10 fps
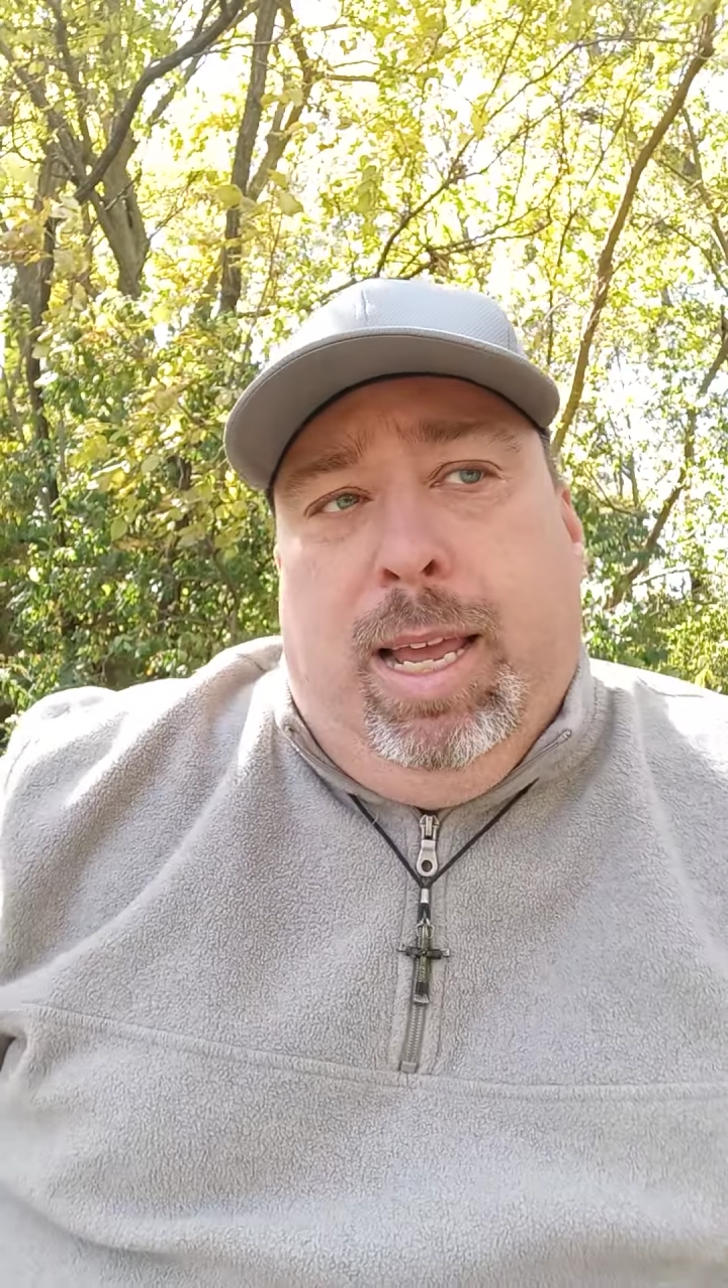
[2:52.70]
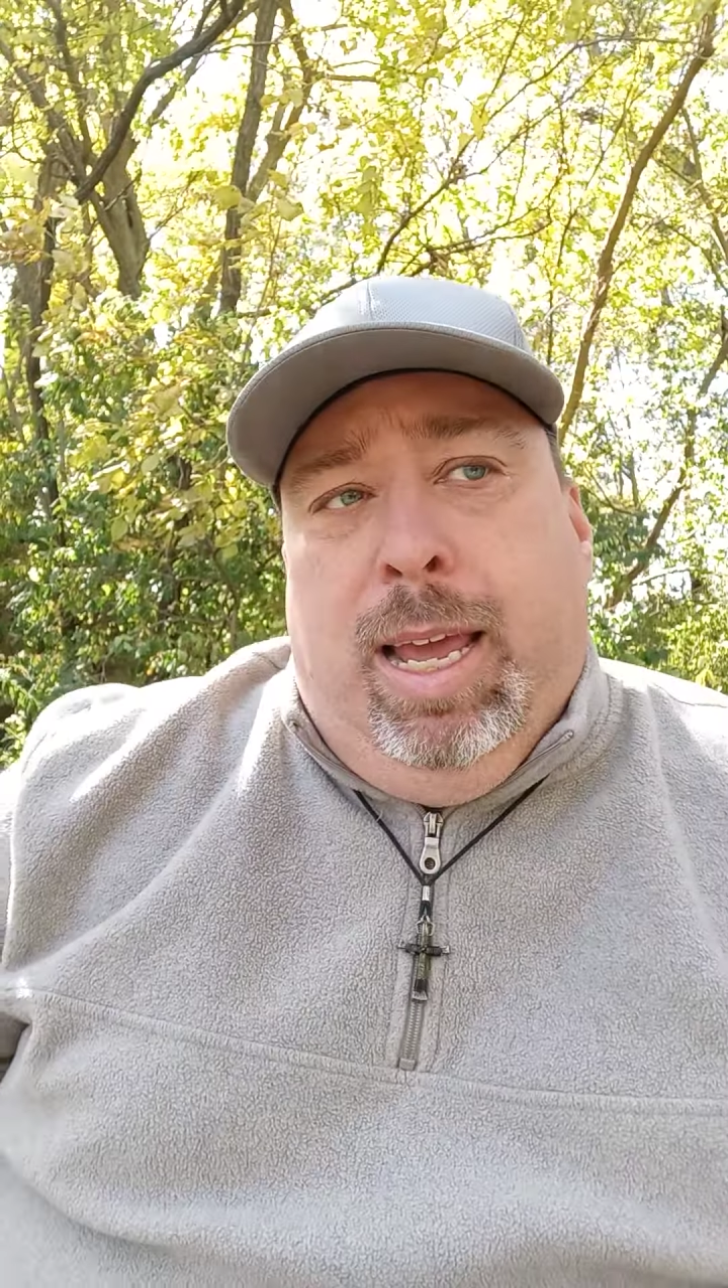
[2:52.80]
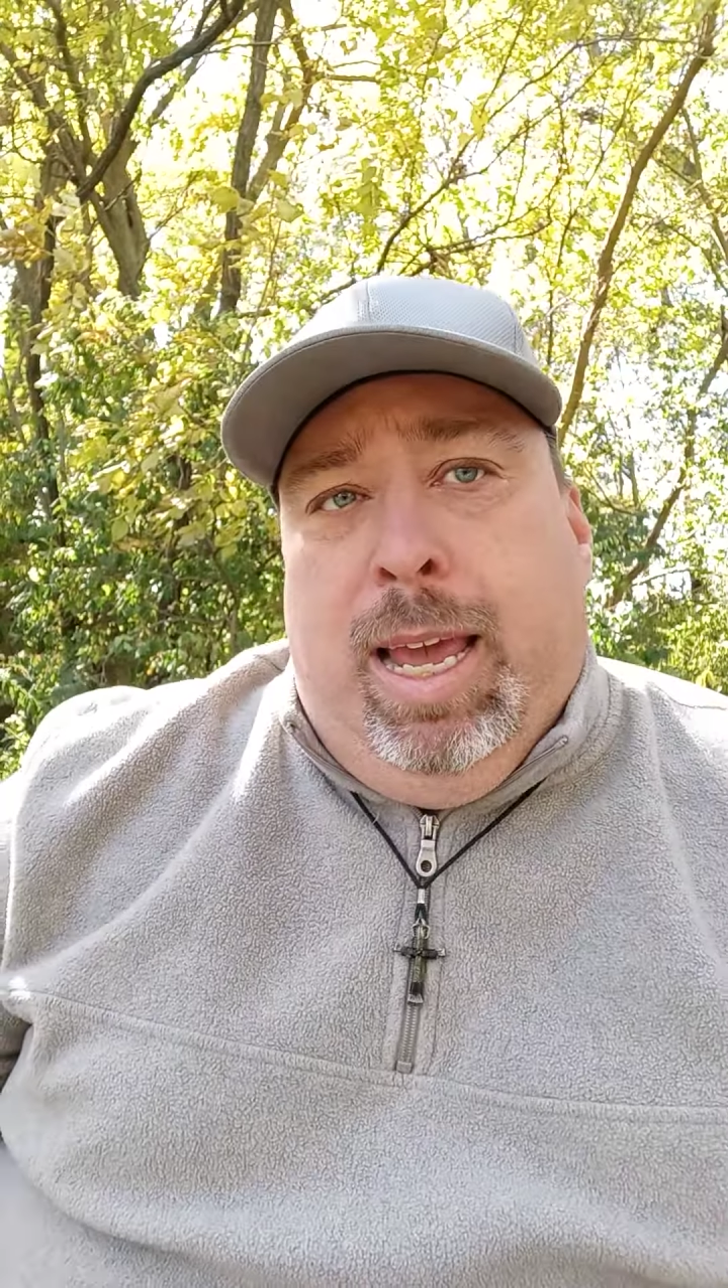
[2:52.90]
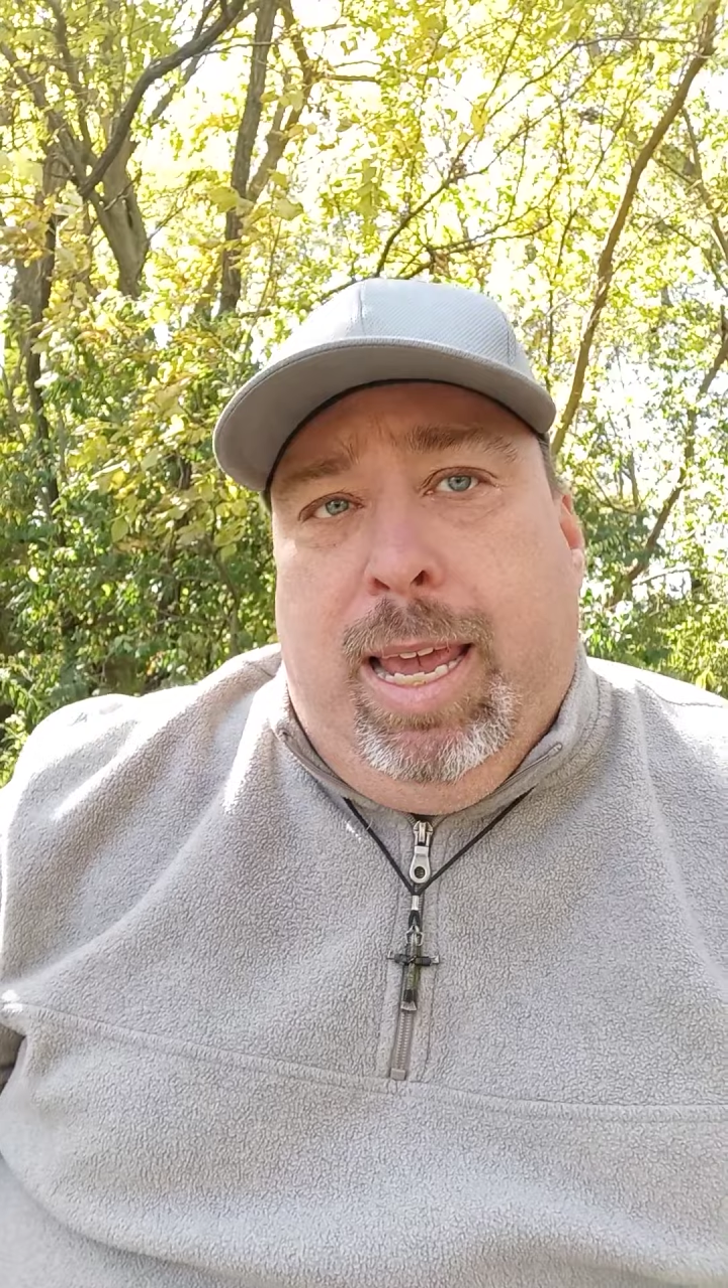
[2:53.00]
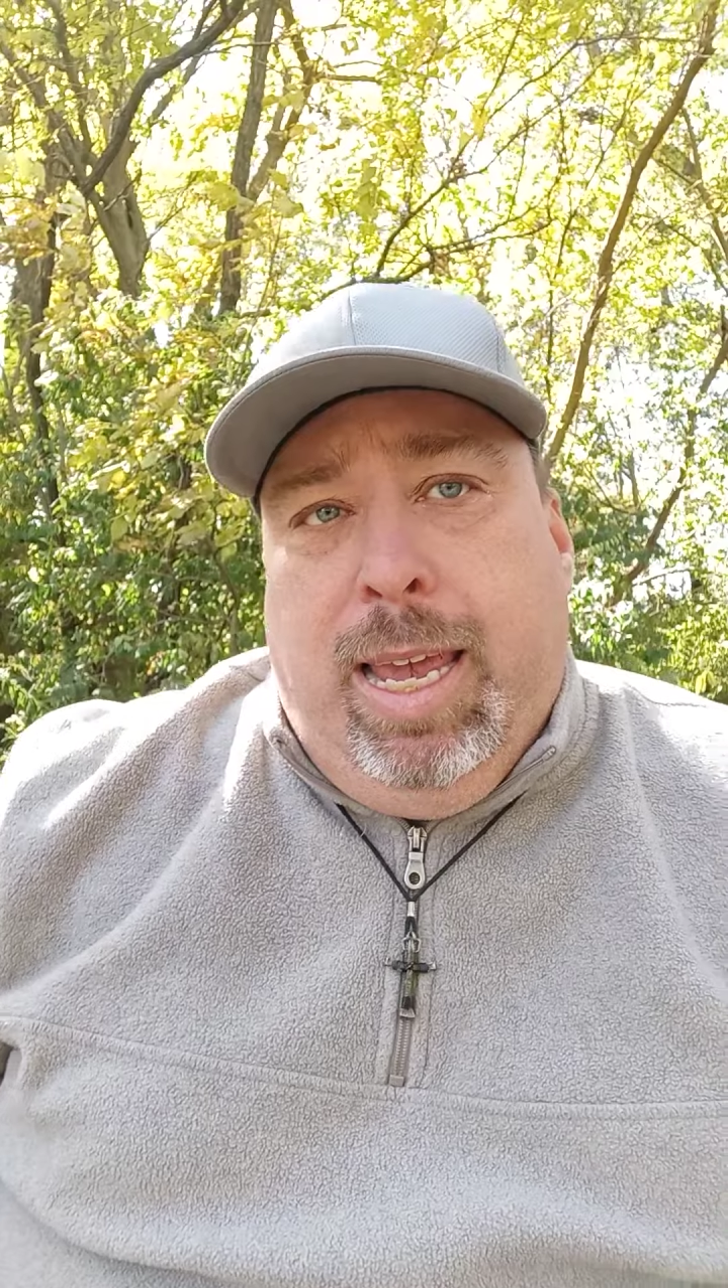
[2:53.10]

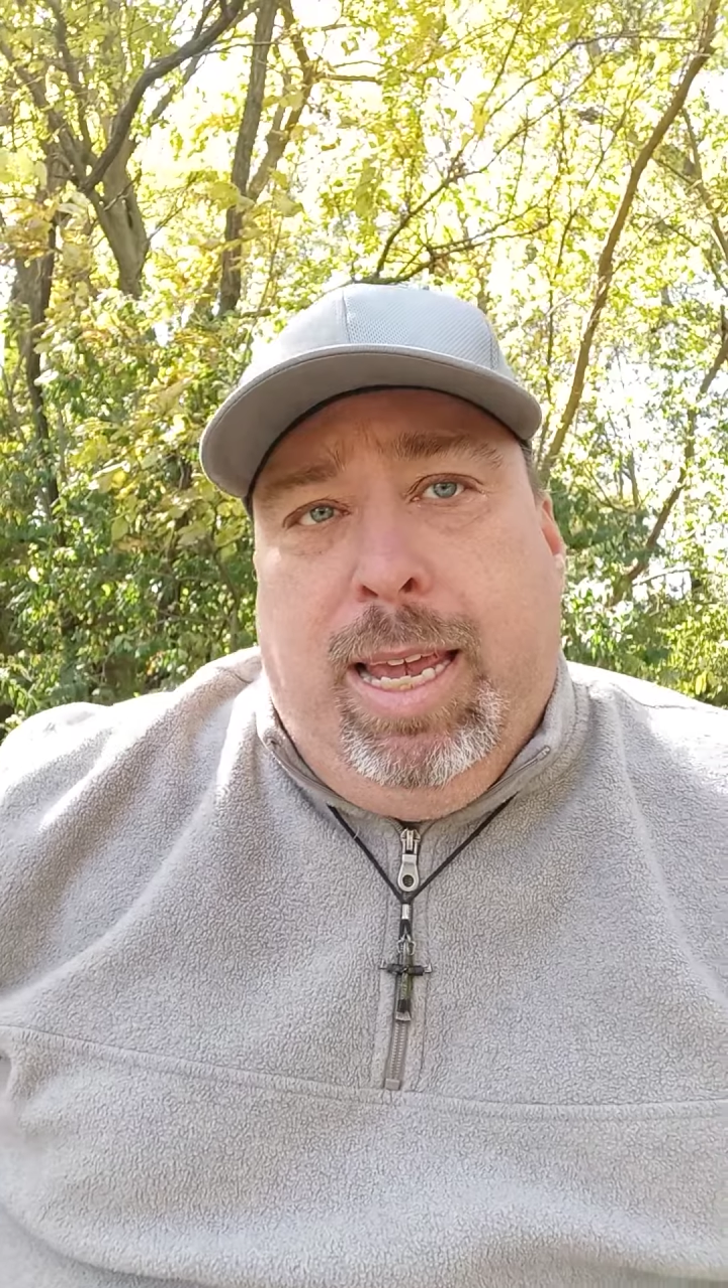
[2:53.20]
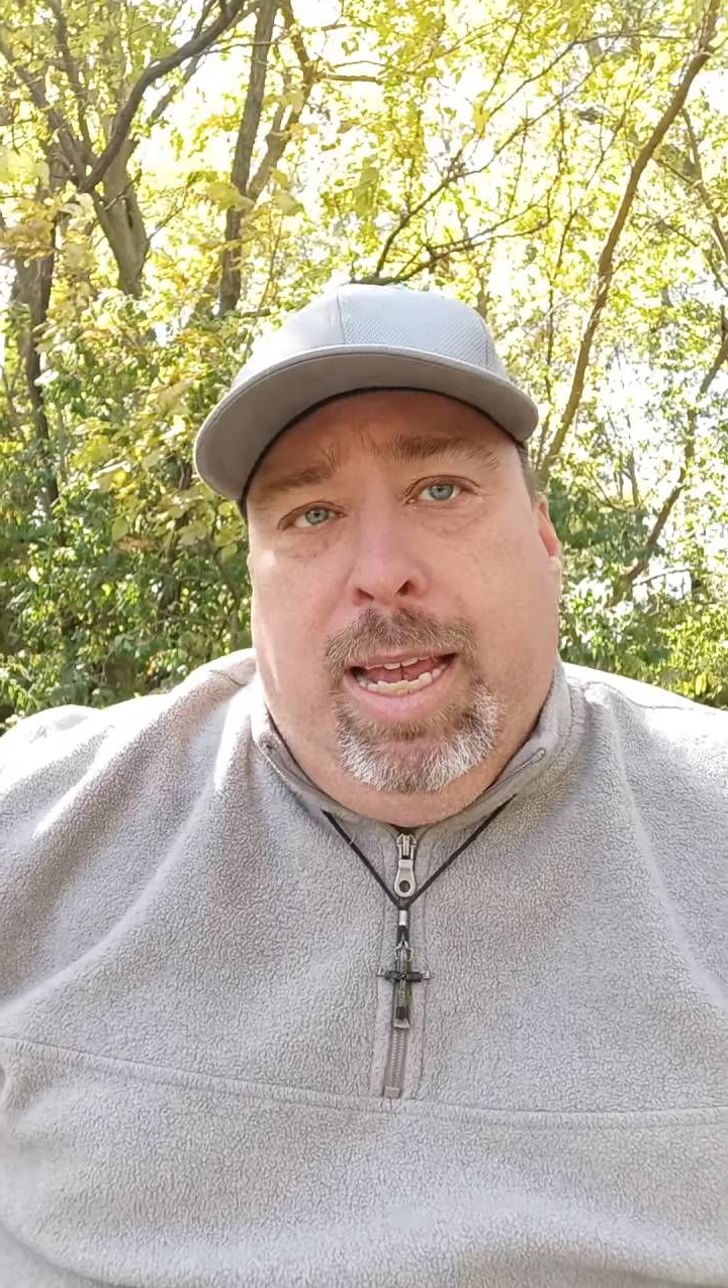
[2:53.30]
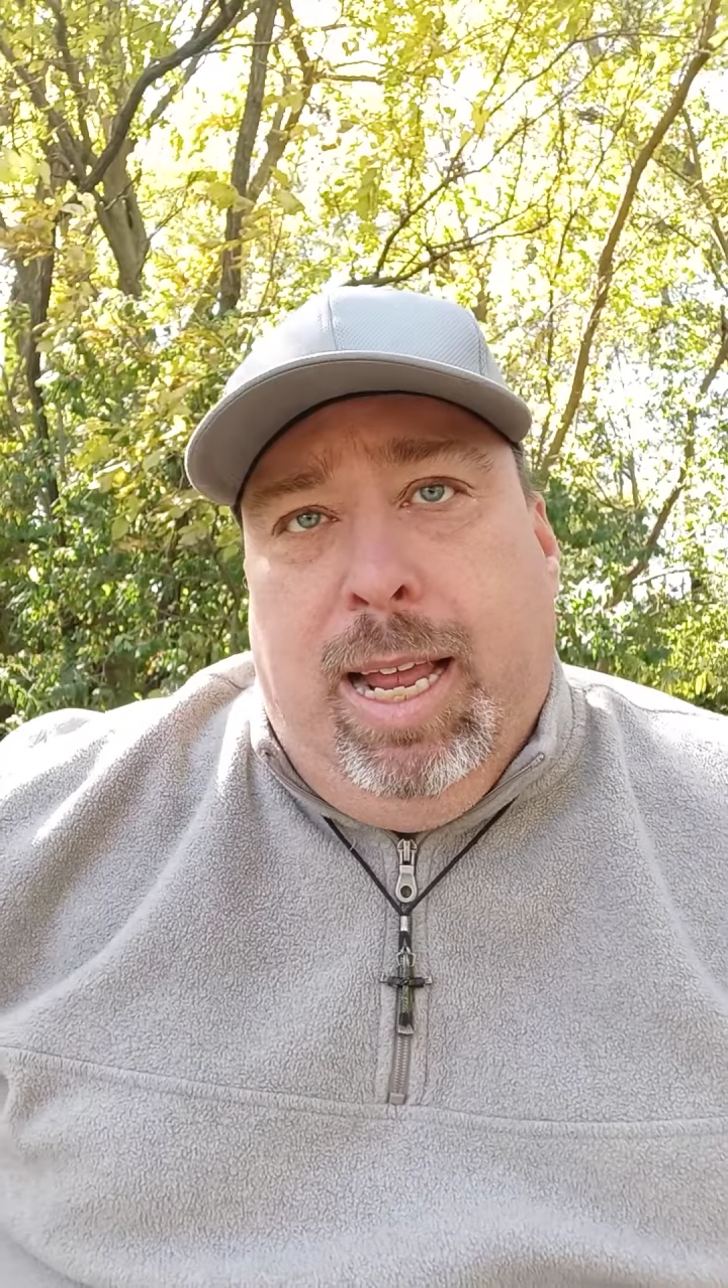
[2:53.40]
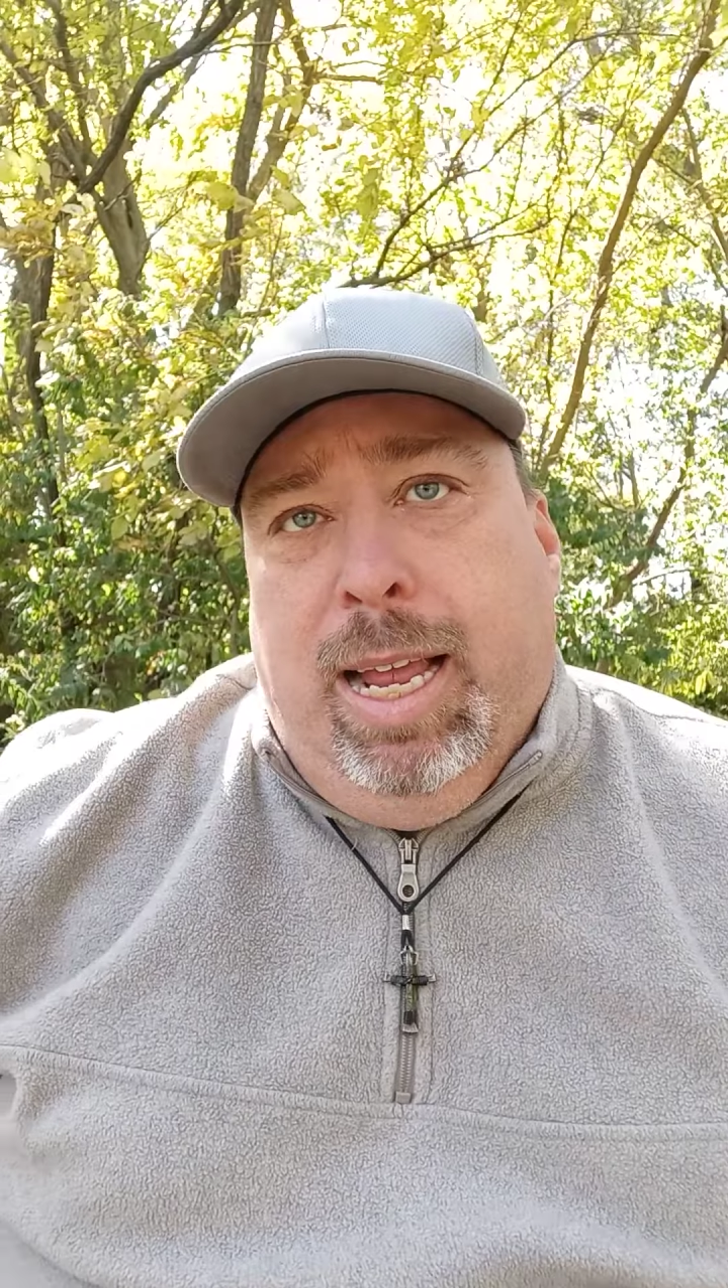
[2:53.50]
he